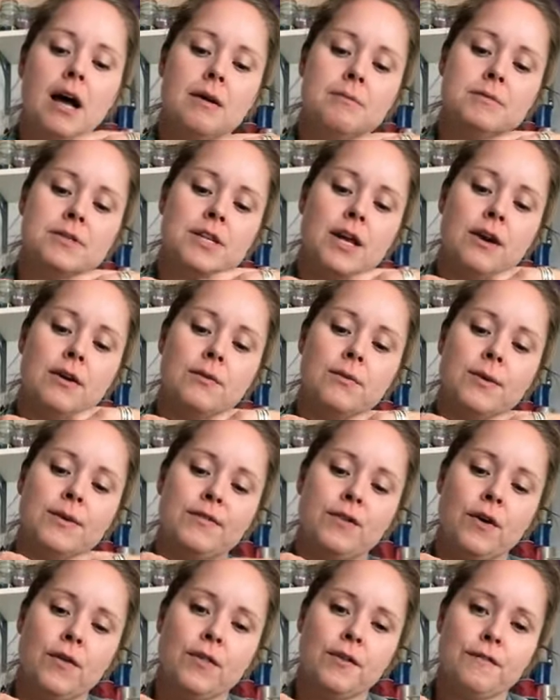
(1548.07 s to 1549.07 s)
So we've
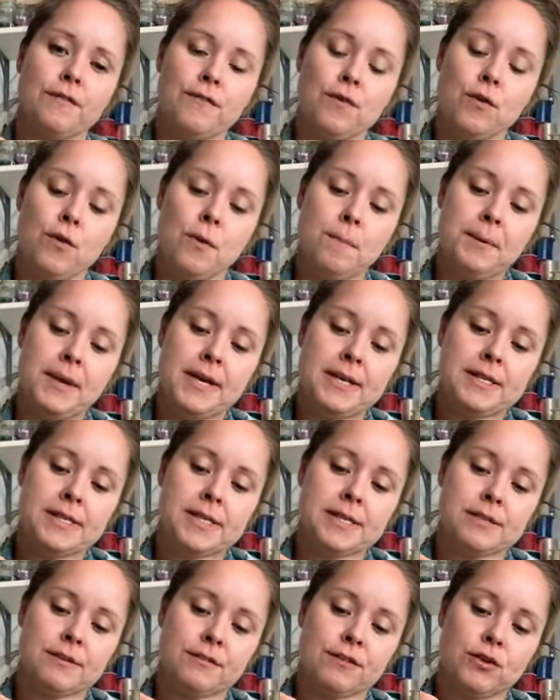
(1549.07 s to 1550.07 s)
got the four
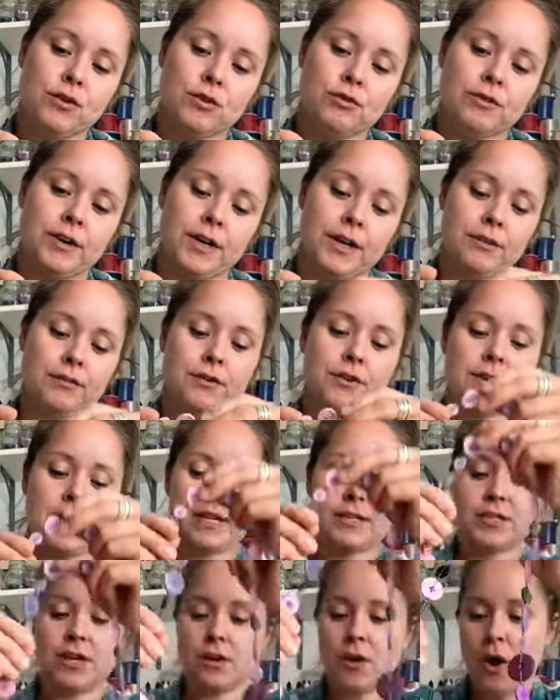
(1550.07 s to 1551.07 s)
pieces of cord running through there.
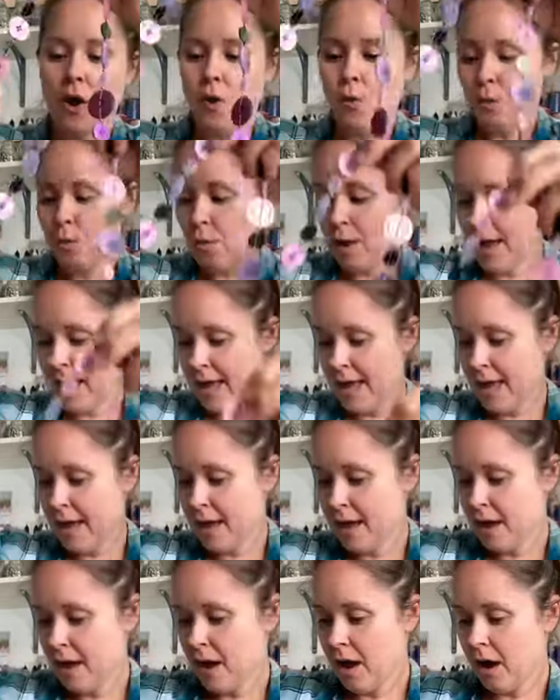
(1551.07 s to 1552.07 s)
So where
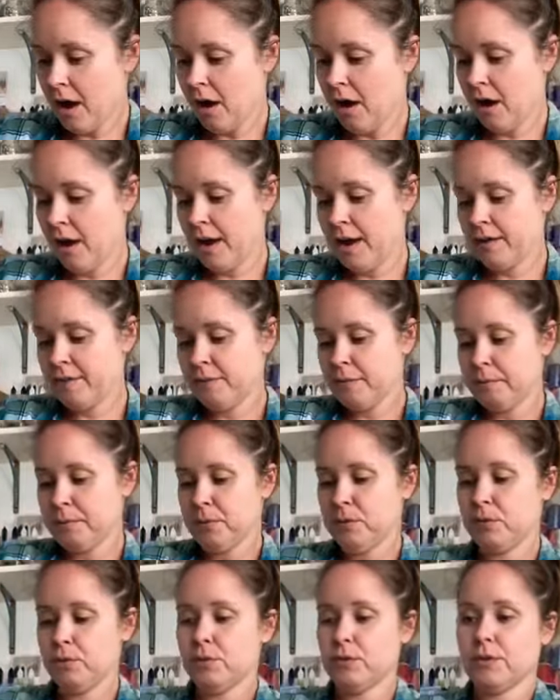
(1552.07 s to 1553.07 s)
I've
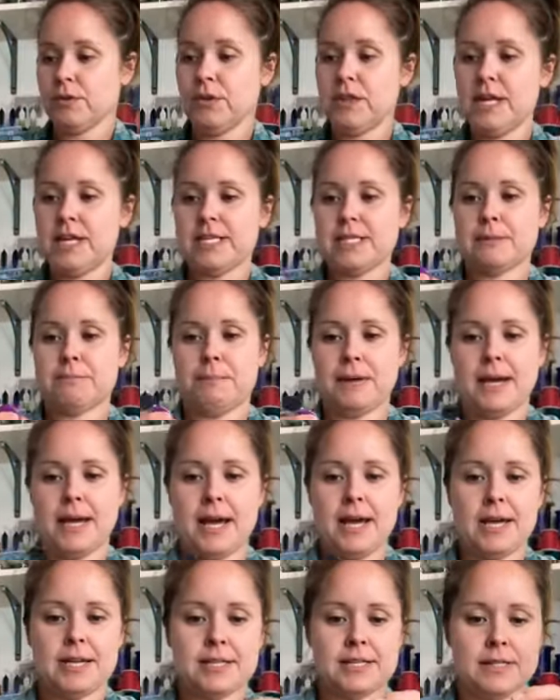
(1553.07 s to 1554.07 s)
pulled this
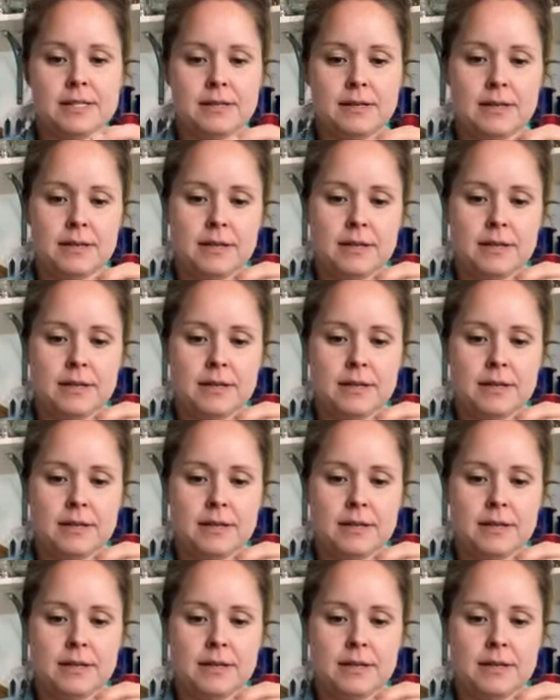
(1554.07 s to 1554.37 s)
bit,